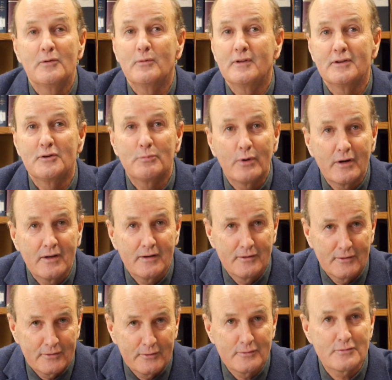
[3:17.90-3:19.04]
When you put it in
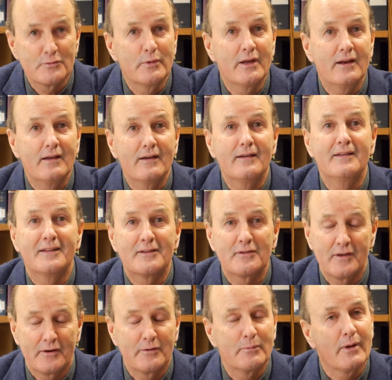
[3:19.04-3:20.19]
the social media, it's
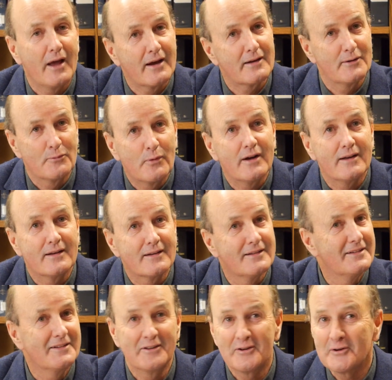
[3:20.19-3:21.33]
there in black and white.
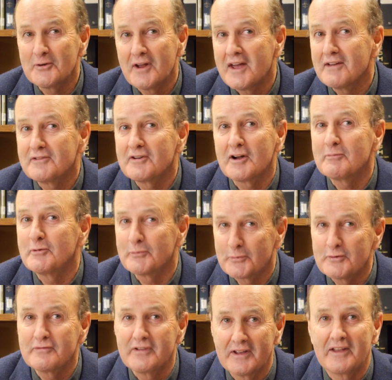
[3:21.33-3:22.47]
You don't have trouble
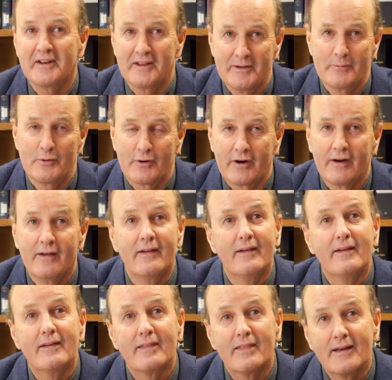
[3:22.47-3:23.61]
proving it anymore.
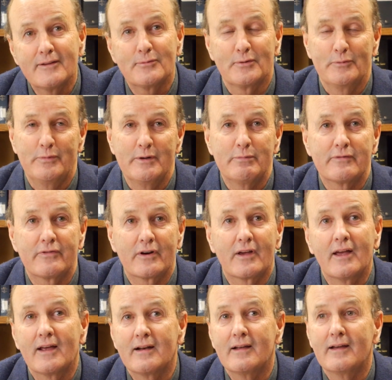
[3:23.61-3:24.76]
That's what people
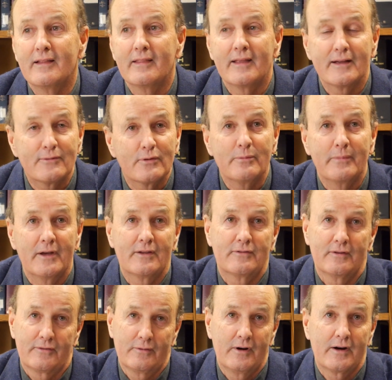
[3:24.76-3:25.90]
forget, and that's what makes
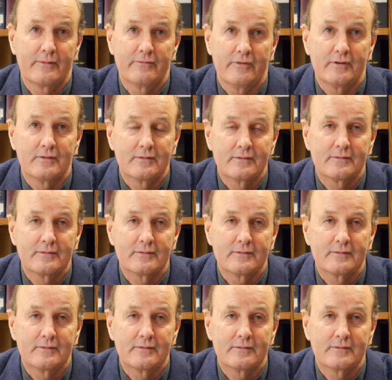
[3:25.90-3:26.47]
it so harmful.